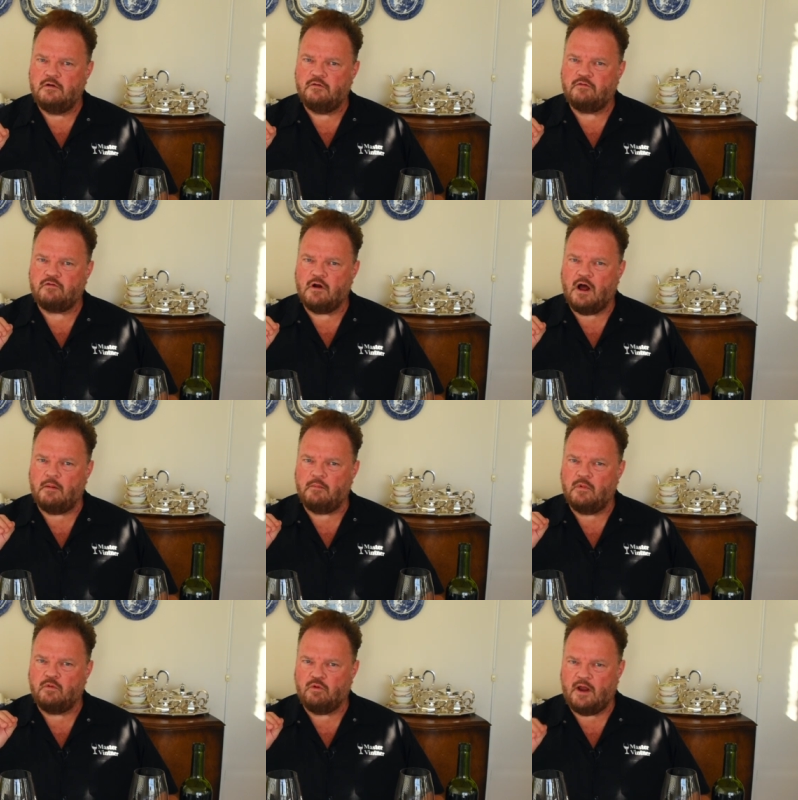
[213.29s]

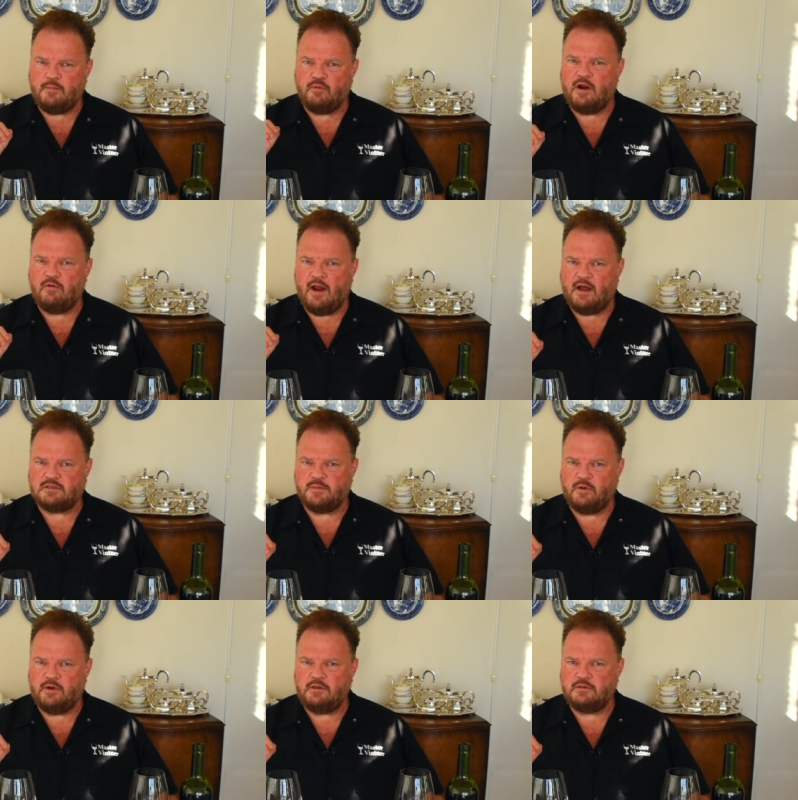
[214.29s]
from ripe red
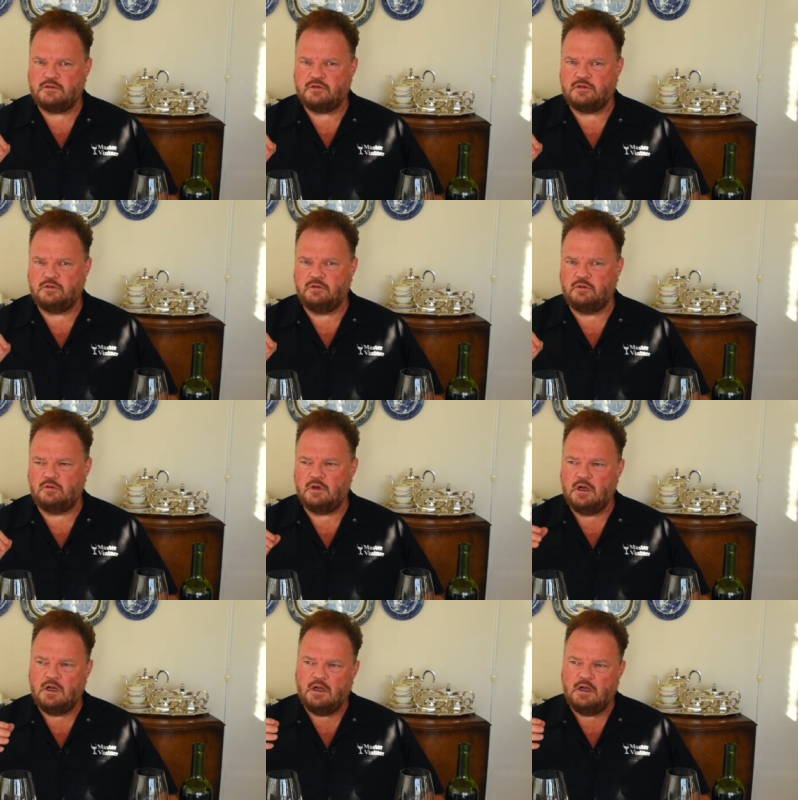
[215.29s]
raspberry to